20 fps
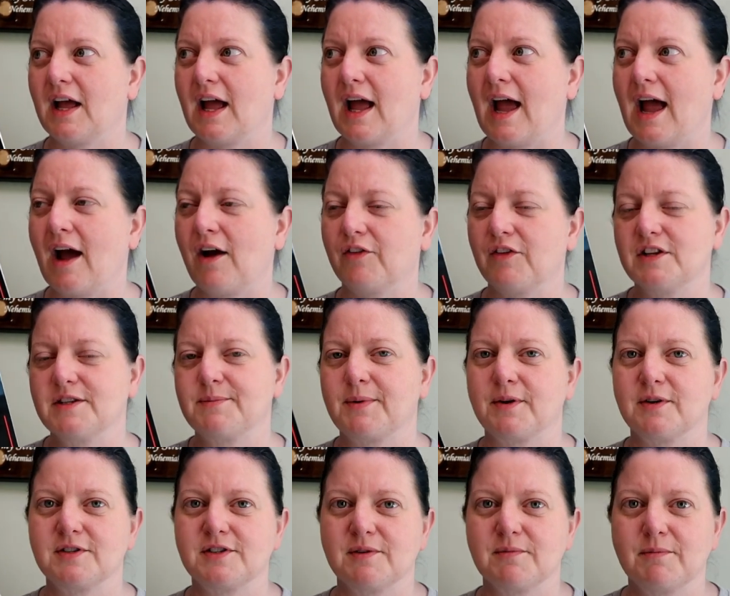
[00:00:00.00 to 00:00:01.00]
how this
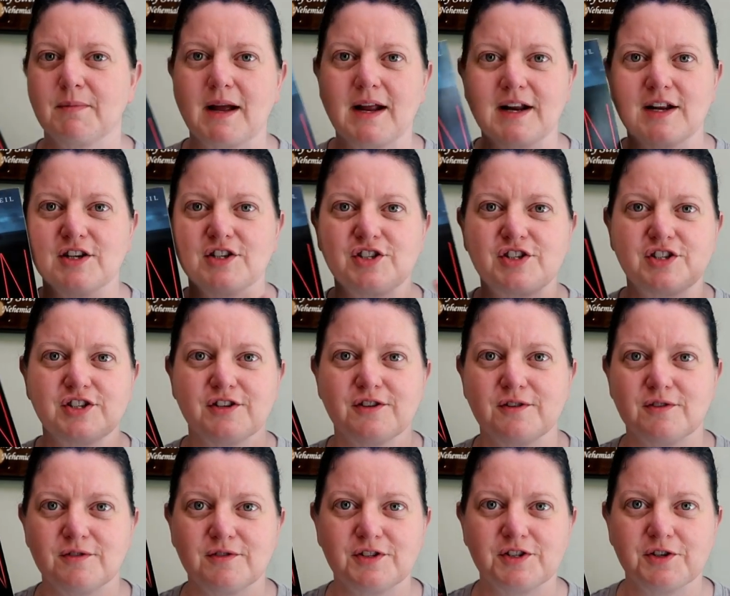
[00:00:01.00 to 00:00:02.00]
person managed
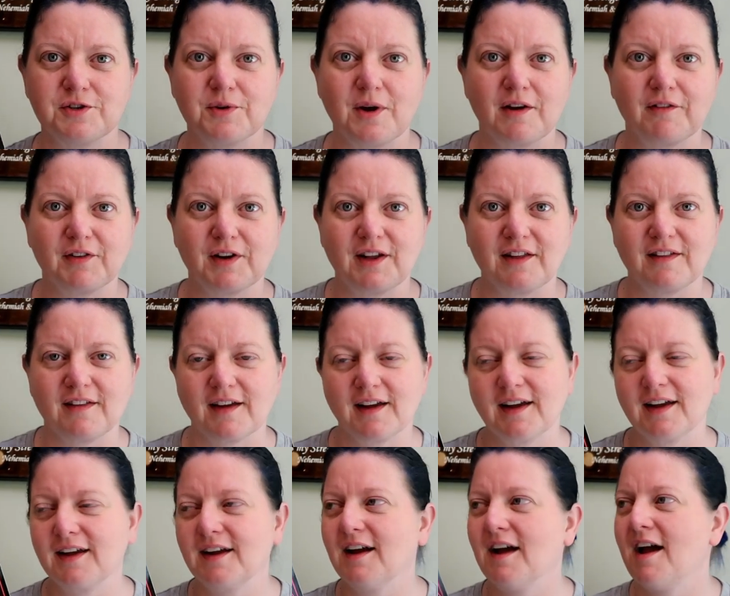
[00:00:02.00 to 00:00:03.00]
to do
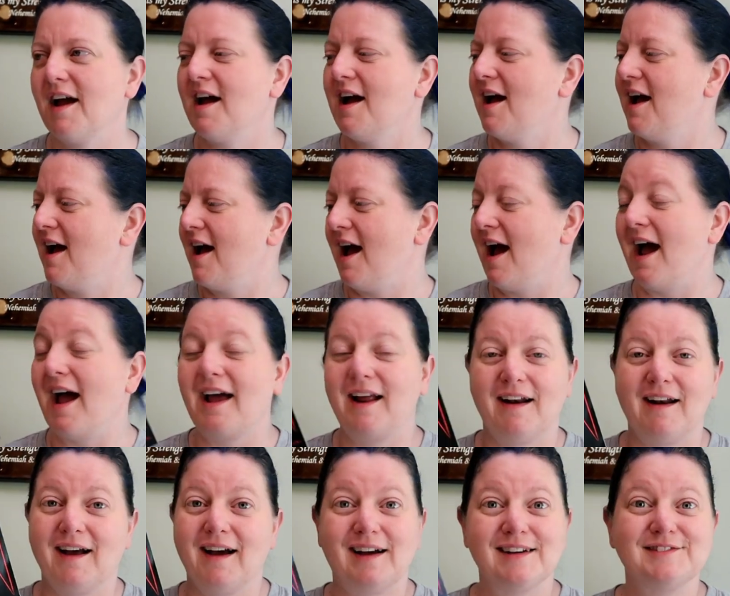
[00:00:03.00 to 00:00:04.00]
everything
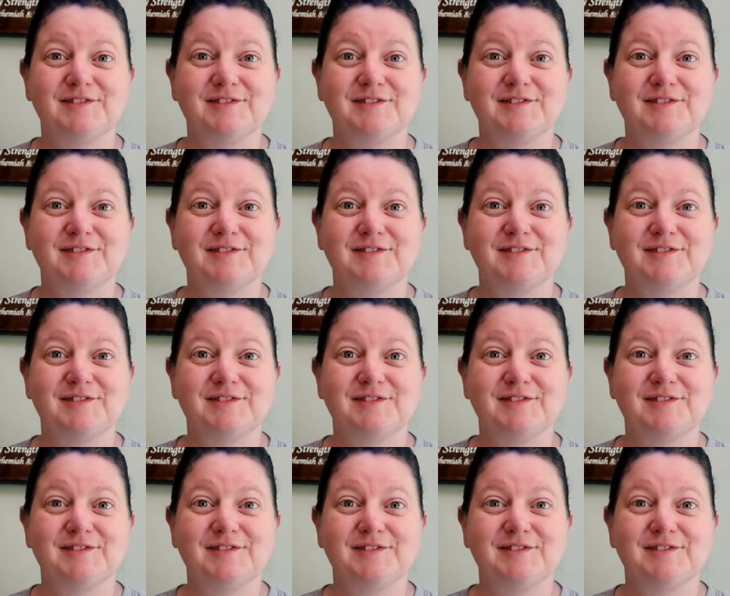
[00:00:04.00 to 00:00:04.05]
and